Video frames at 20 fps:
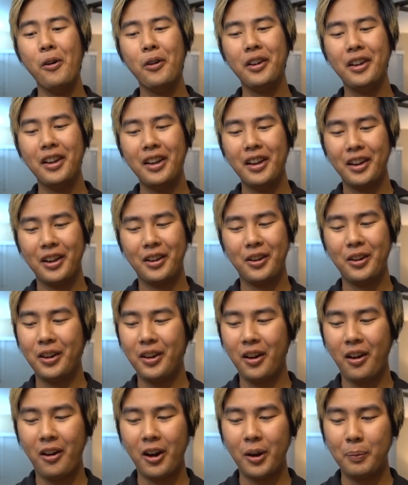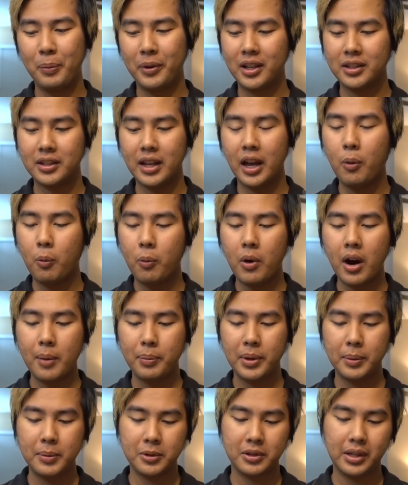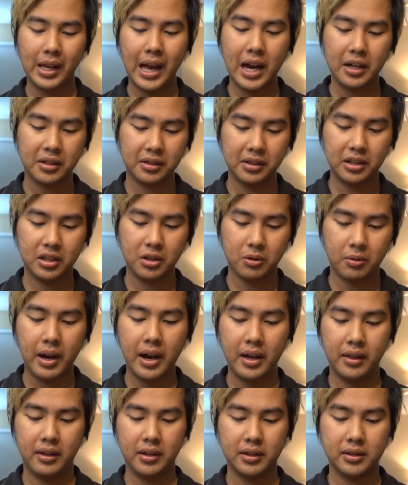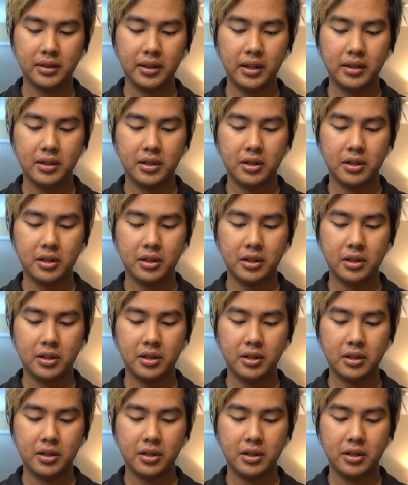own good heart because I want people to actually try this.